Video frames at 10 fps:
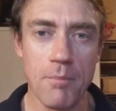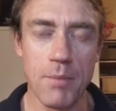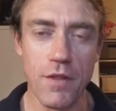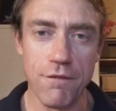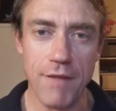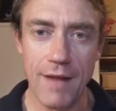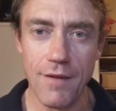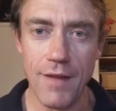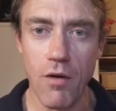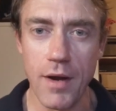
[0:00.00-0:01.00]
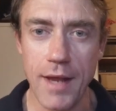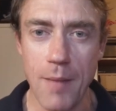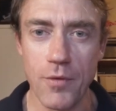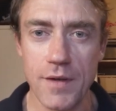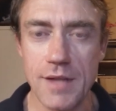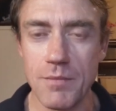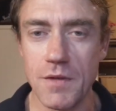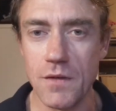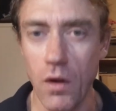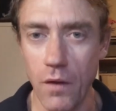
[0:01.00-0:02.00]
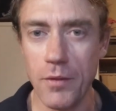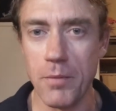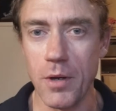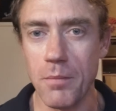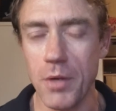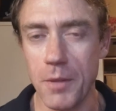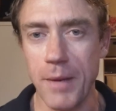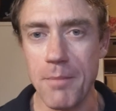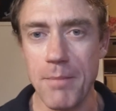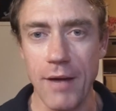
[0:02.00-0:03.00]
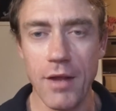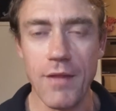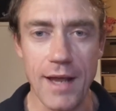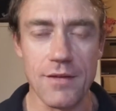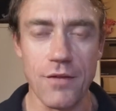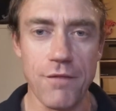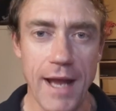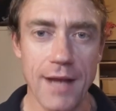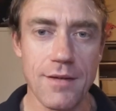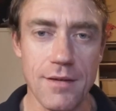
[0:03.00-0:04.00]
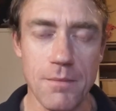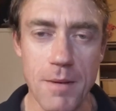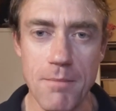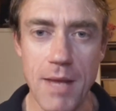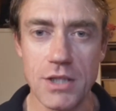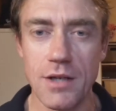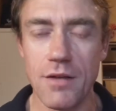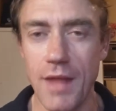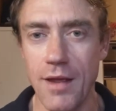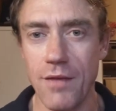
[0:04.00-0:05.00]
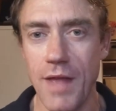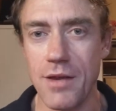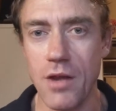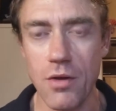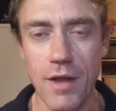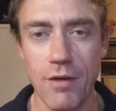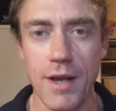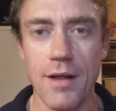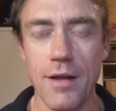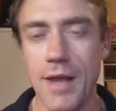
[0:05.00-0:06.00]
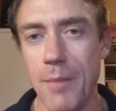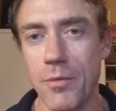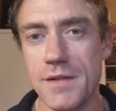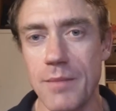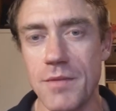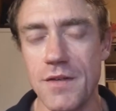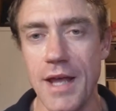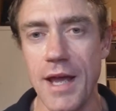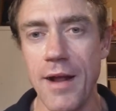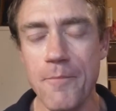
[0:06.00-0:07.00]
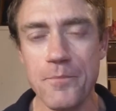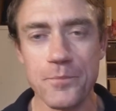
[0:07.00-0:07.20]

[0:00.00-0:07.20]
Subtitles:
But the fact that there are GABA receptors on the blood-brain barrier, that is a fact, it's been measured, they know there are GABA receptors there,